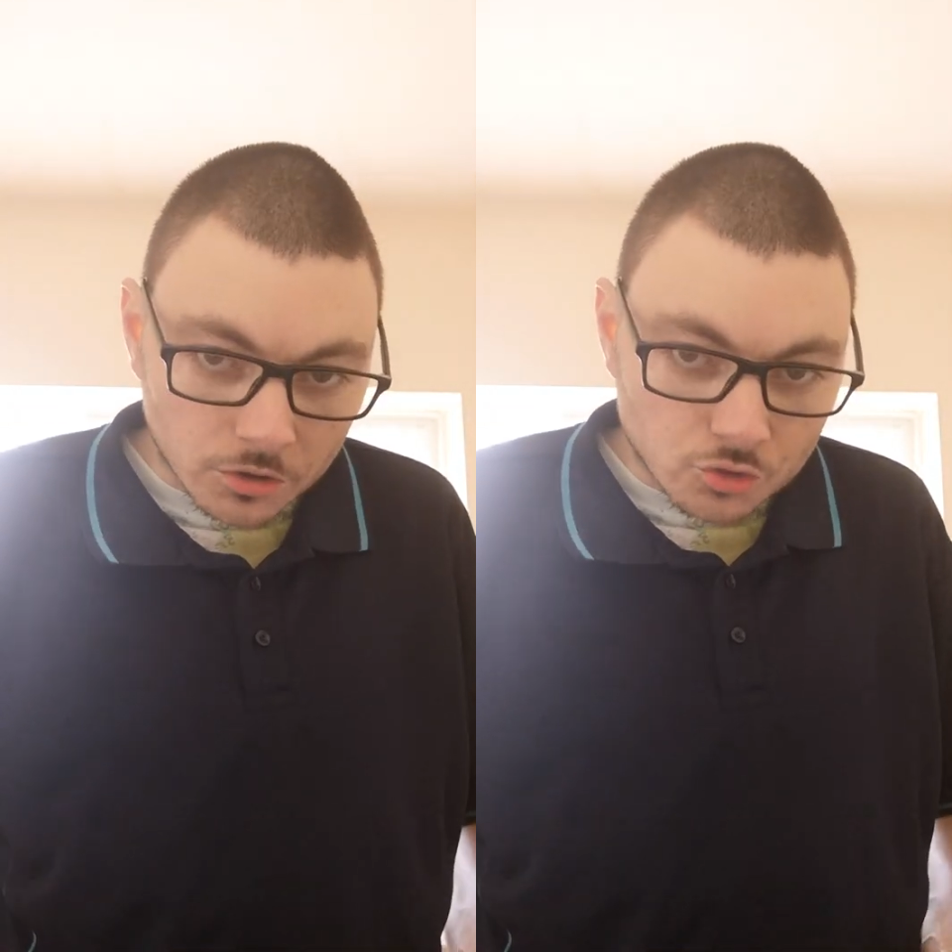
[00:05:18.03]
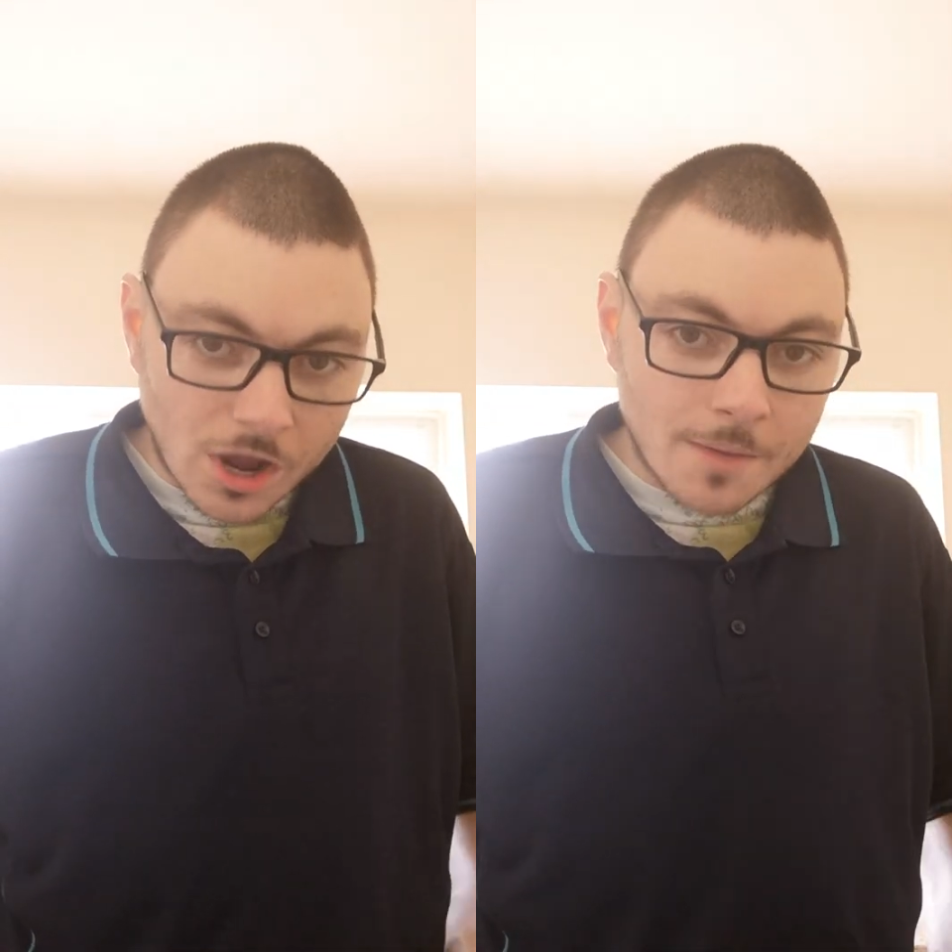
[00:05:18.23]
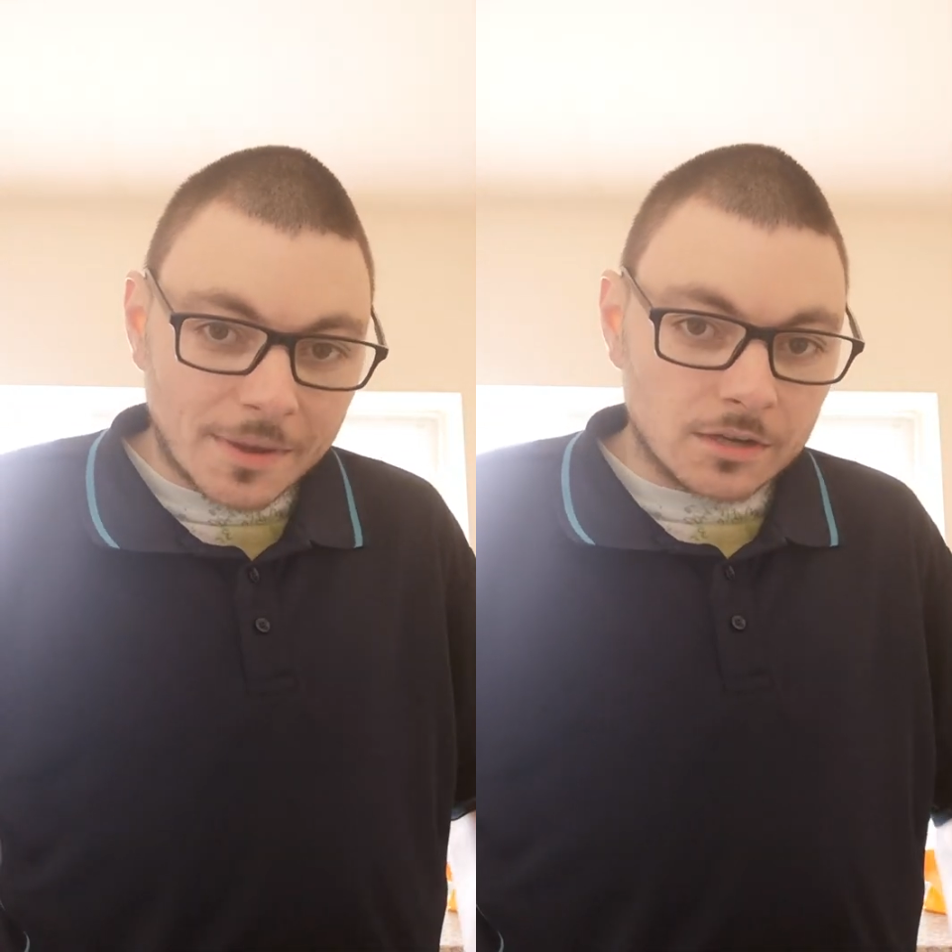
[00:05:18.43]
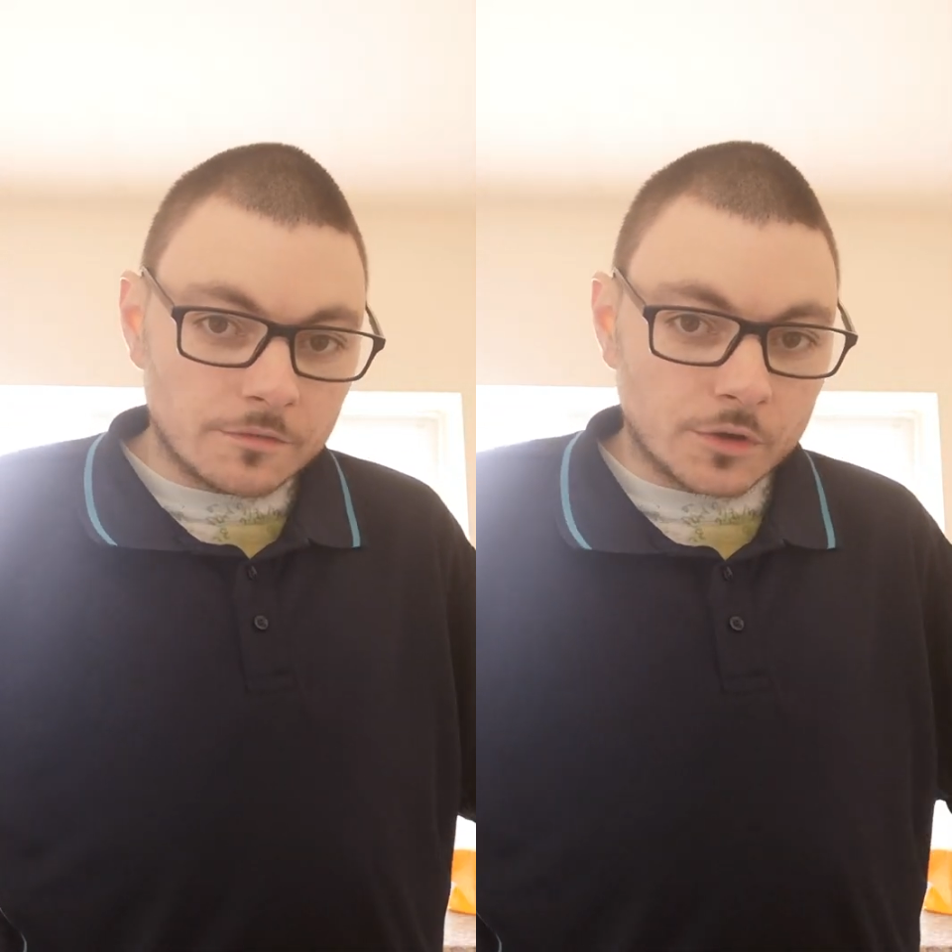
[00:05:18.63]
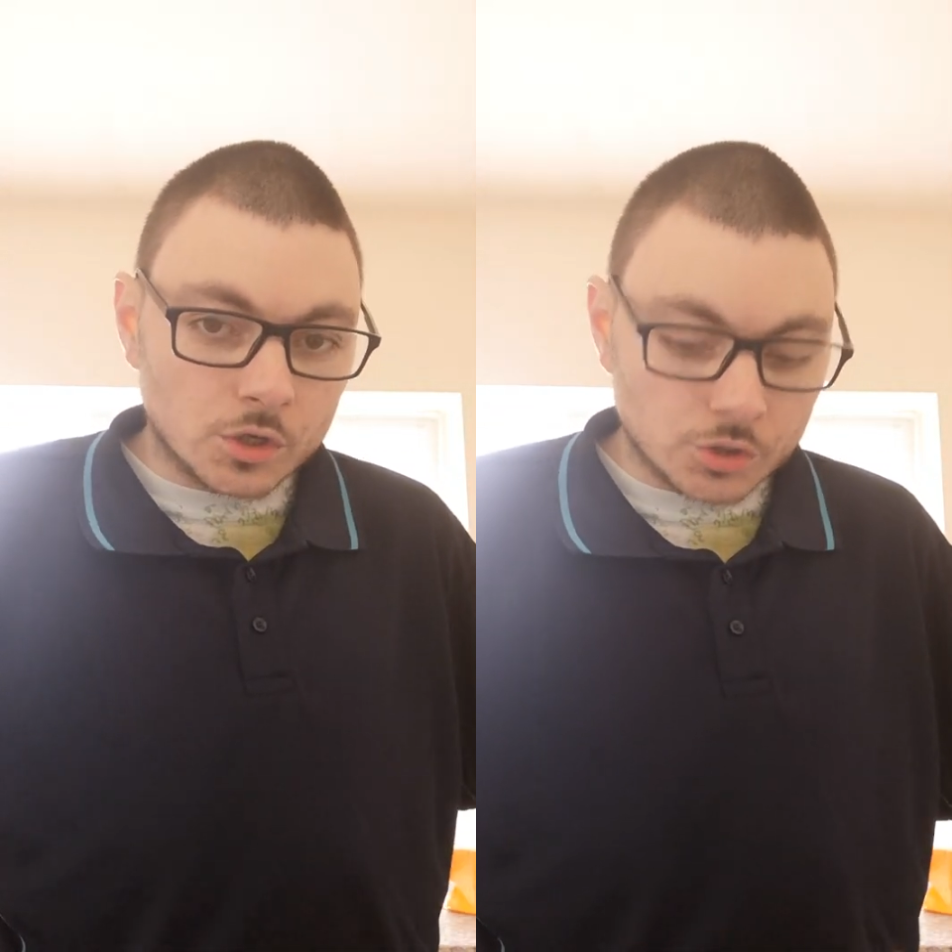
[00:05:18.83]
the tri-band
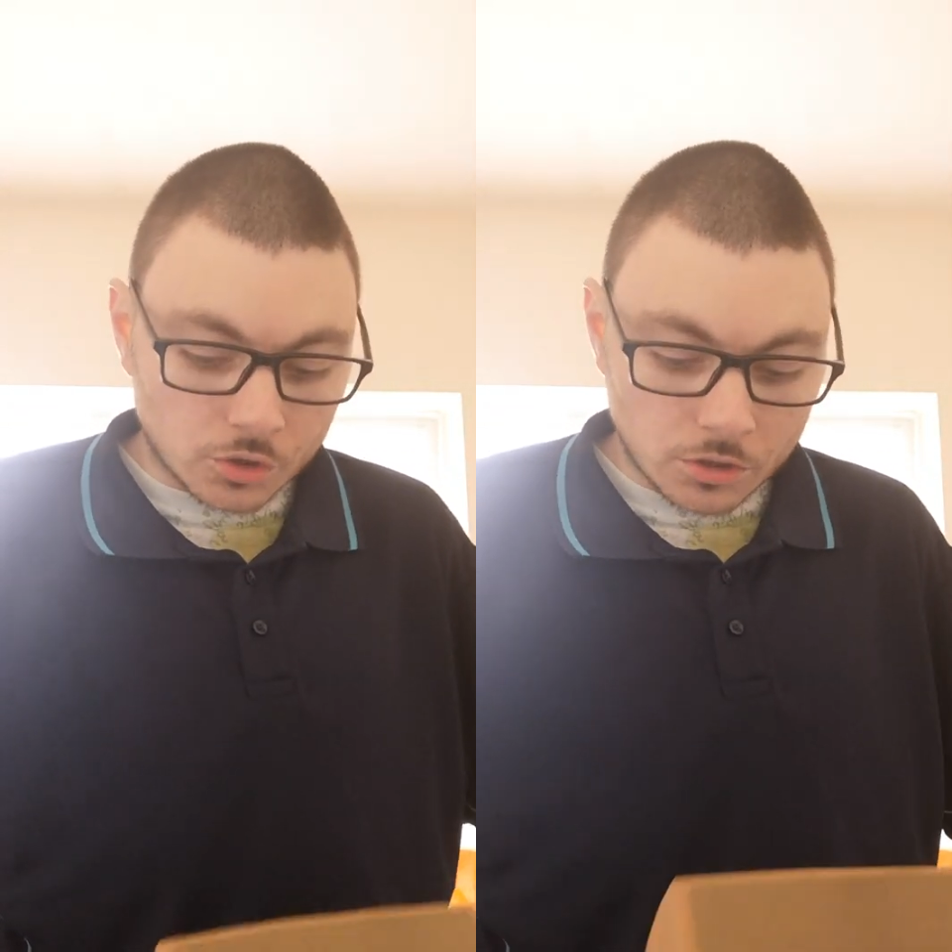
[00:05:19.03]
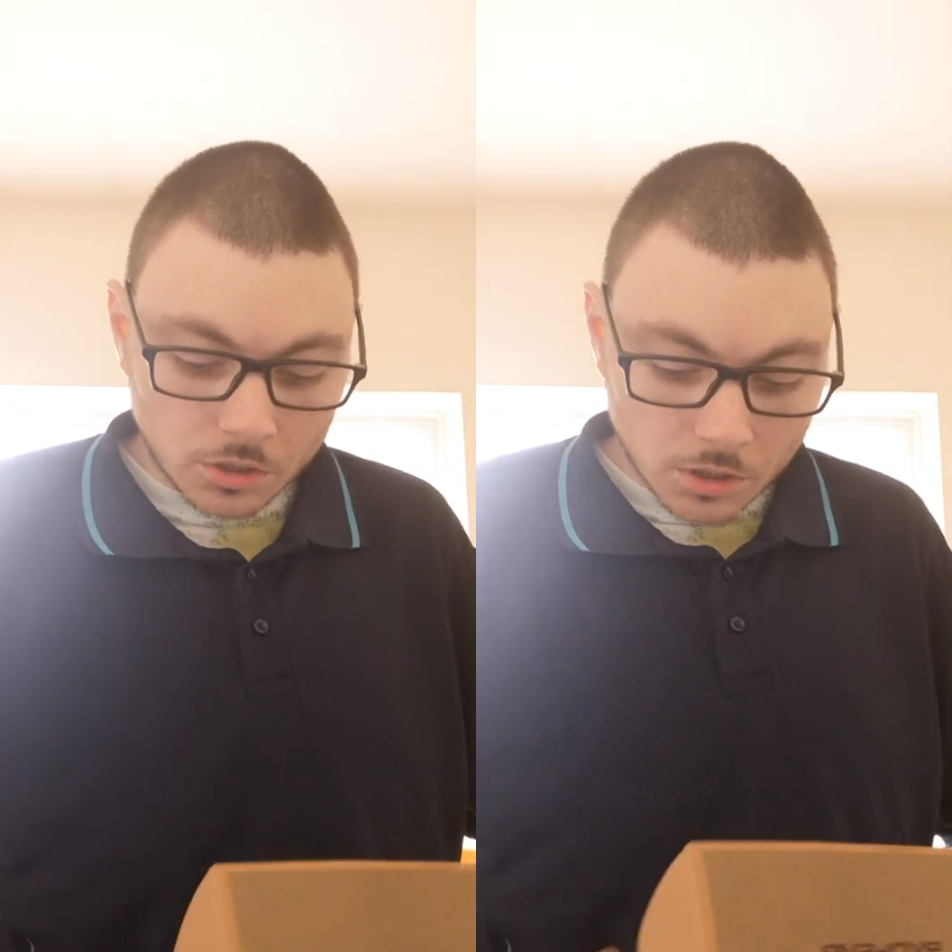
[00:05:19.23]
version,